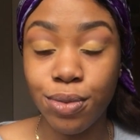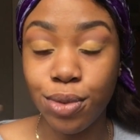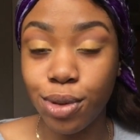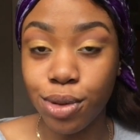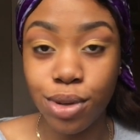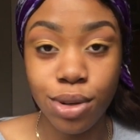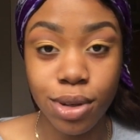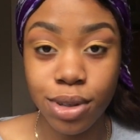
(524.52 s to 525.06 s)

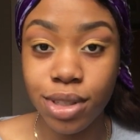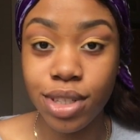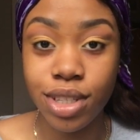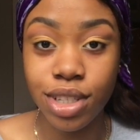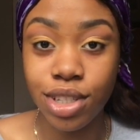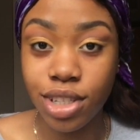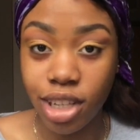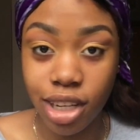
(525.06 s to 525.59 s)
will not
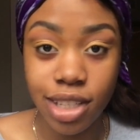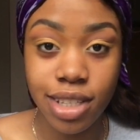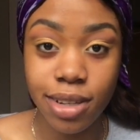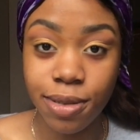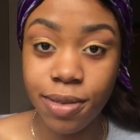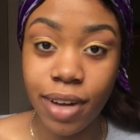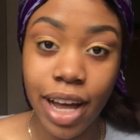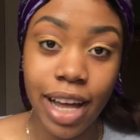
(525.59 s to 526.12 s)

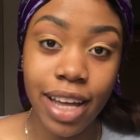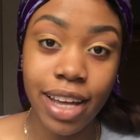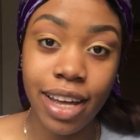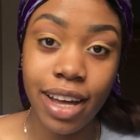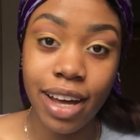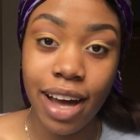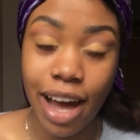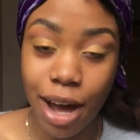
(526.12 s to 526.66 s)
justify
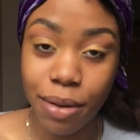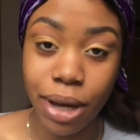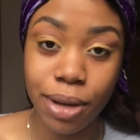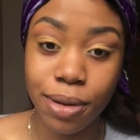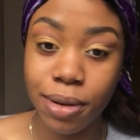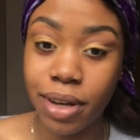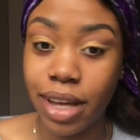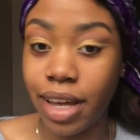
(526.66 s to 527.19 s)
how I
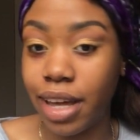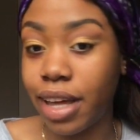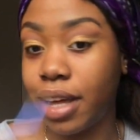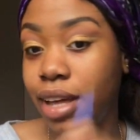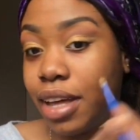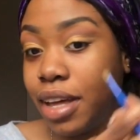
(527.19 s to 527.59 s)
got here.